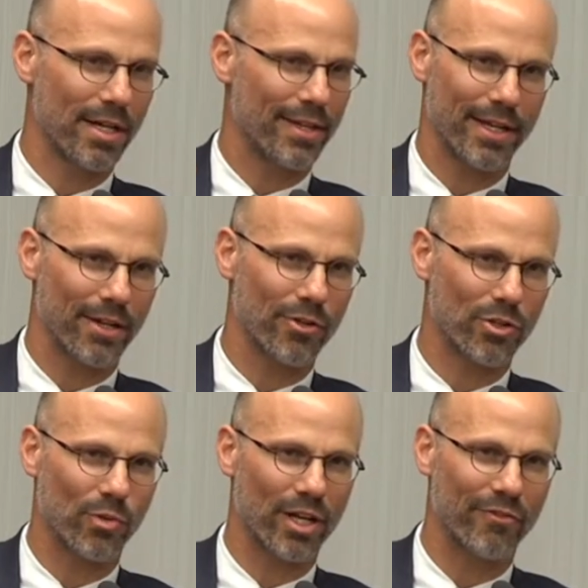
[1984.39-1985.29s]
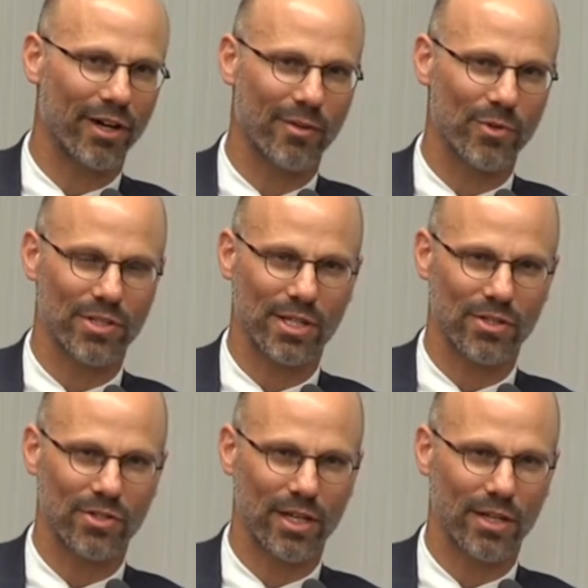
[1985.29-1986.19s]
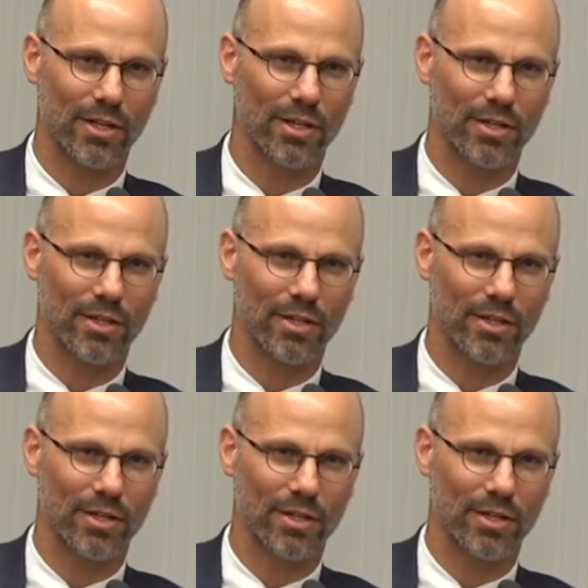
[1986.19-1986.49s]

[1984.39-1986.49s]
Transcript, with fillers: I think another 25% said,